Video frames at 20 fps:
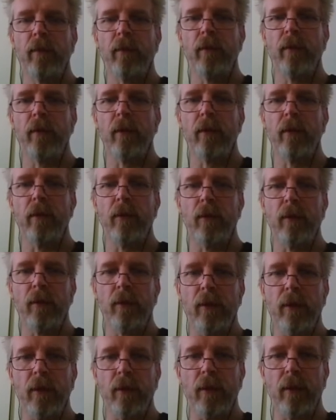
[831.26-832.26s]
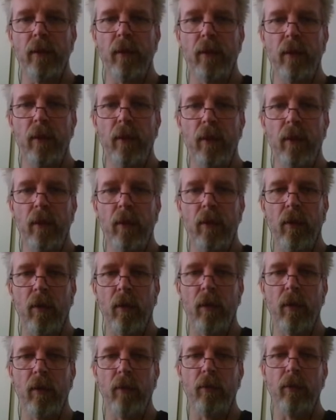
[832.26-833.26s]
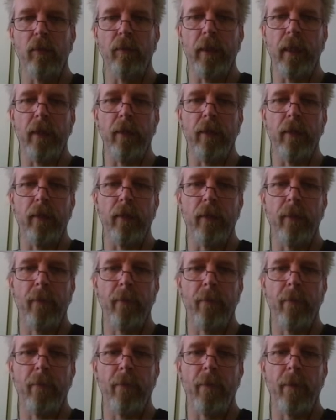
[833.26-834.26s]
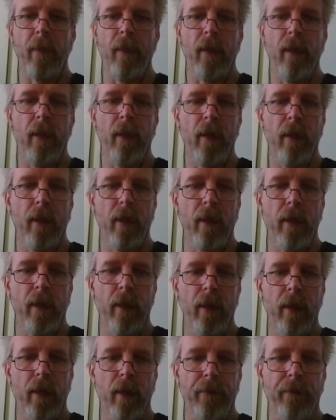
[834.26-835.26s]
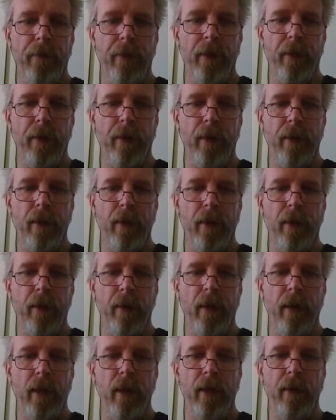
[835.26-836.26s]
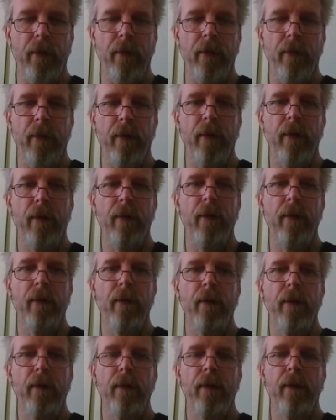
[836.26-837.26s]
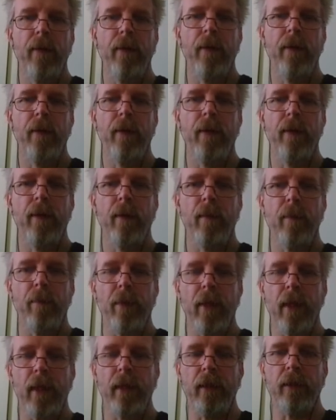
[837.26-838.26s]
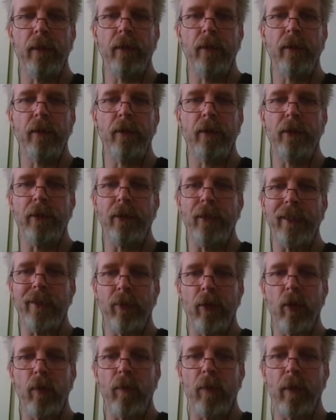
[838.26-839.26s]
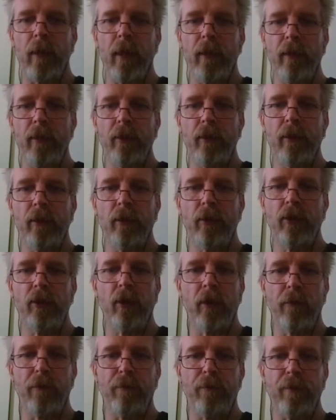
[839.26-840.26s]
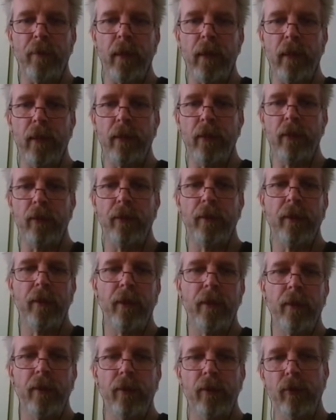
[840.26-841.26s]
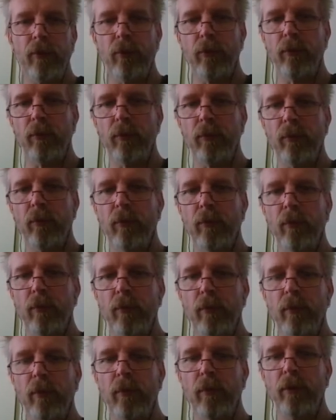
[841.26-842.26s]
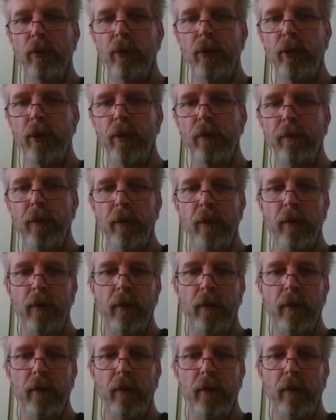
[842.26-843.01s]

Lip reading: until the color looked better, and then I add bytes, 0 bytes, stuffed bytes, to shift it